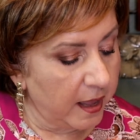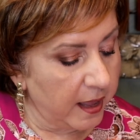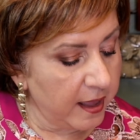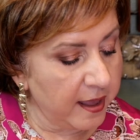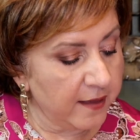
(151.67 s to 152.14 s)

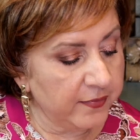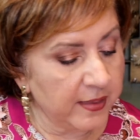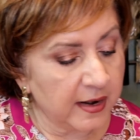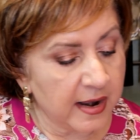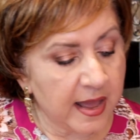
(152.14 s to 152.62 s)
And
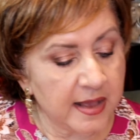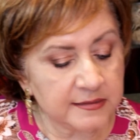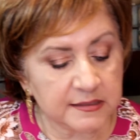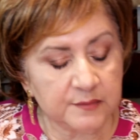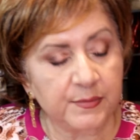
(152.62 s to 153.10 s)
the
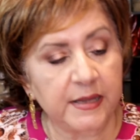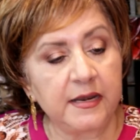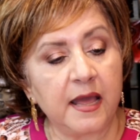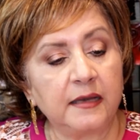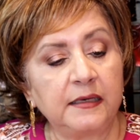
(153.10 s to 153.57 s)
last but
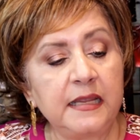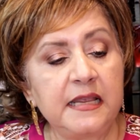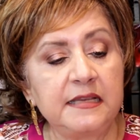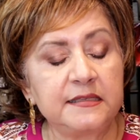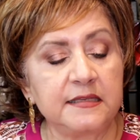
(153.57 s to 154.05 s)
not
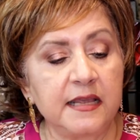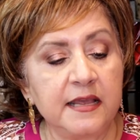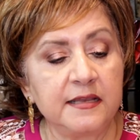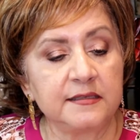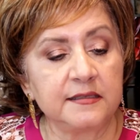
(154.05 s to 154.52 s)
least
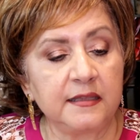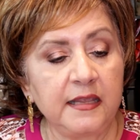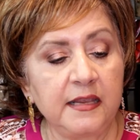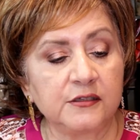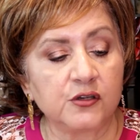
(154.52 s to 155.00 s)
is
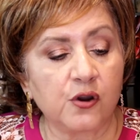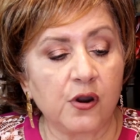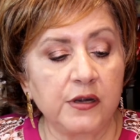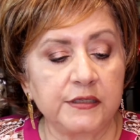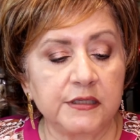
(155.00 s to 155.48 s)
the
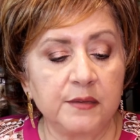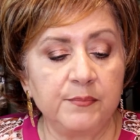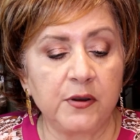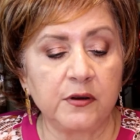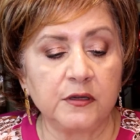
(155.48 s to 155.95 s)
Tarte
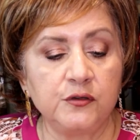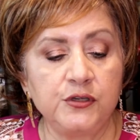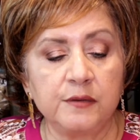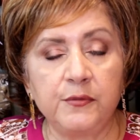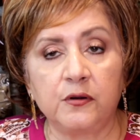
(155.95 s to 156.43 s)

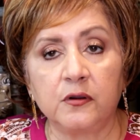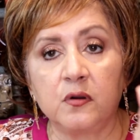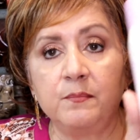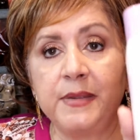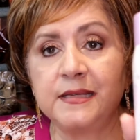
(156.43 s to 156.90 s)
Maracuja
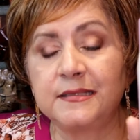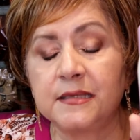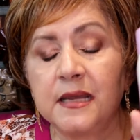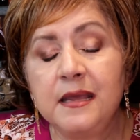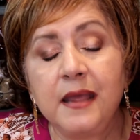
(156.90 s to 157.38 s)
Miracle Mist.